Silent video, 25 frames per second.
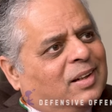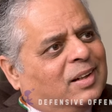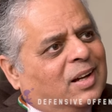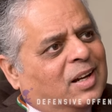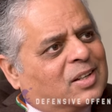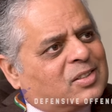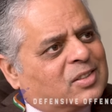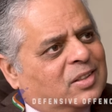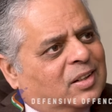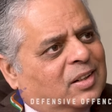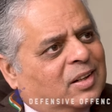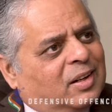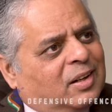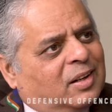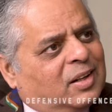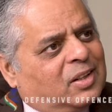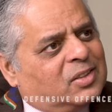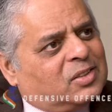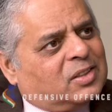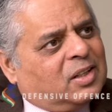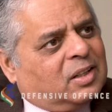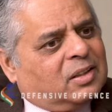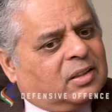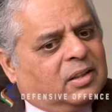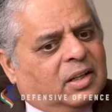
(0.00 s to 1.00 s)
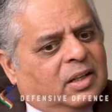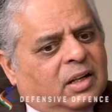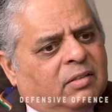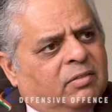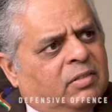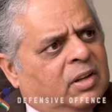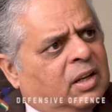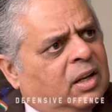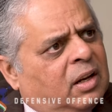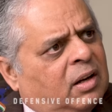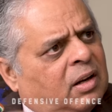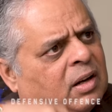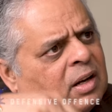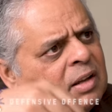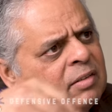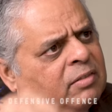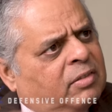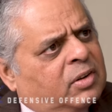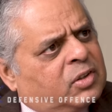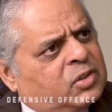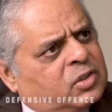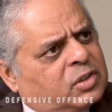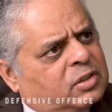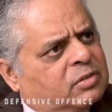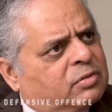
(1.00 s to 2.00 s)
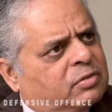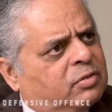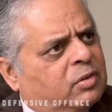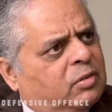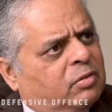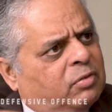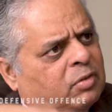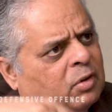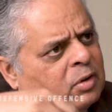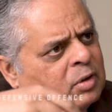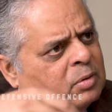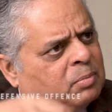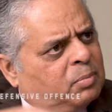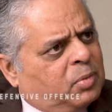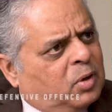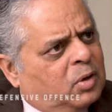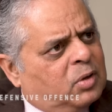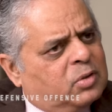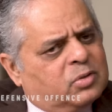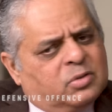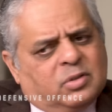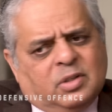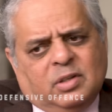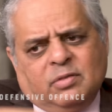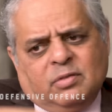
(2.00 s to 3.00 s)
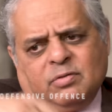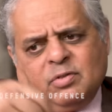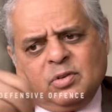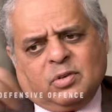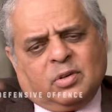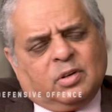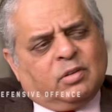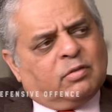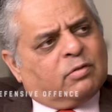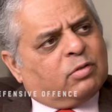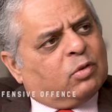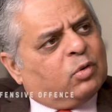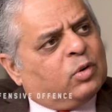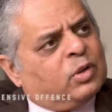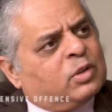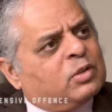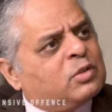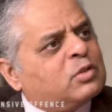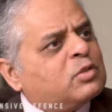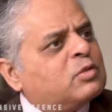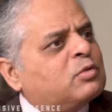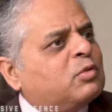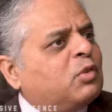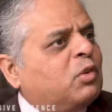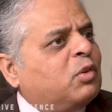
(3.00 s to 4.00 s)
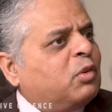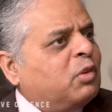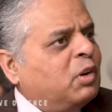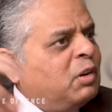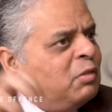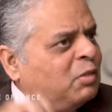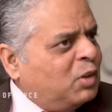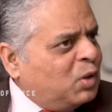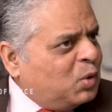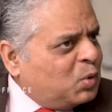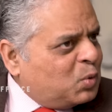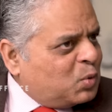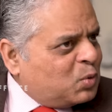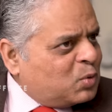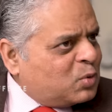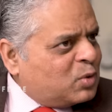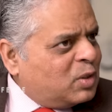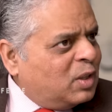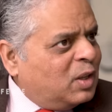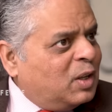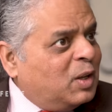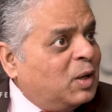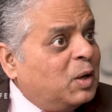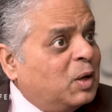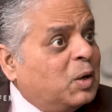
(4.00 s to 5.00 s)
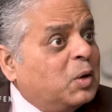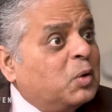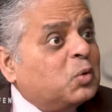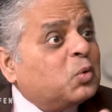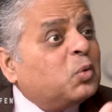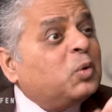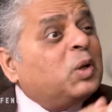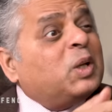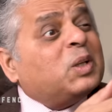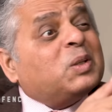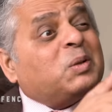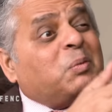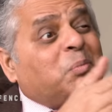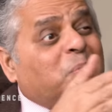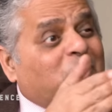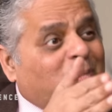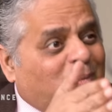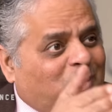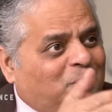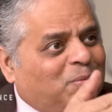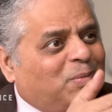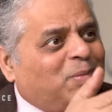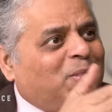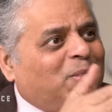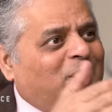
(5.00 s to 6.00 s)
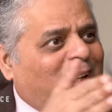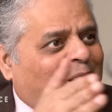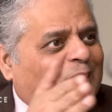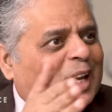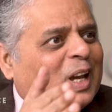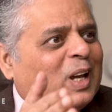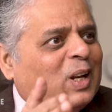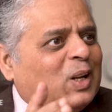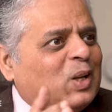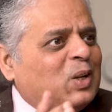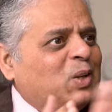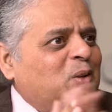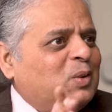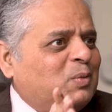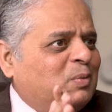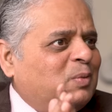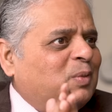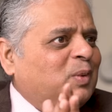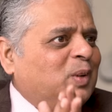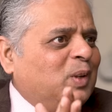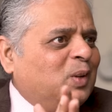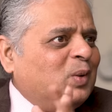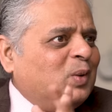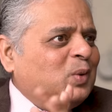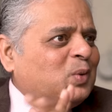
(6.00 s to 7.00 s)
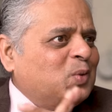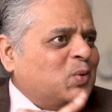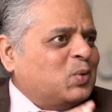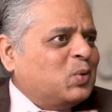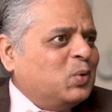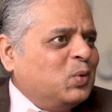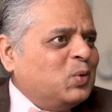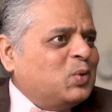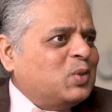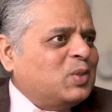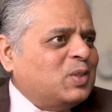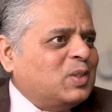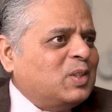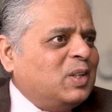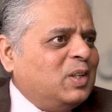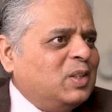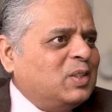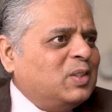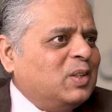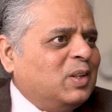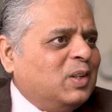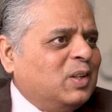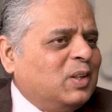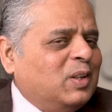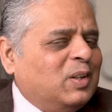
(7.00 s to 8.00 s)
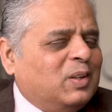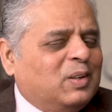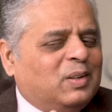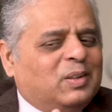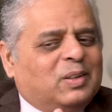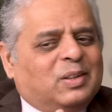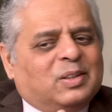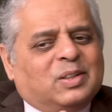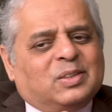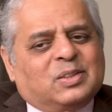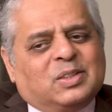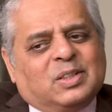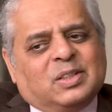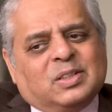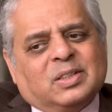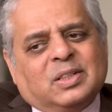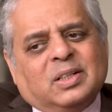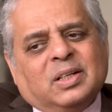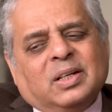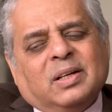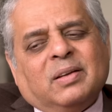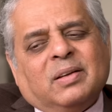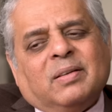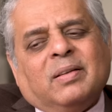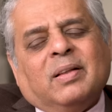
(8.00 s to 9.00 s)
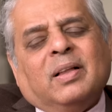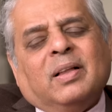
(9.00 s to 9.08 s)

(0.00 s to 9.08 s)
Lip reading: hasil karna chahte hain. And we can leverage it for foreign policy, for influence, for revenues. To ye sab gehri, you know, soch ki cheeze hain.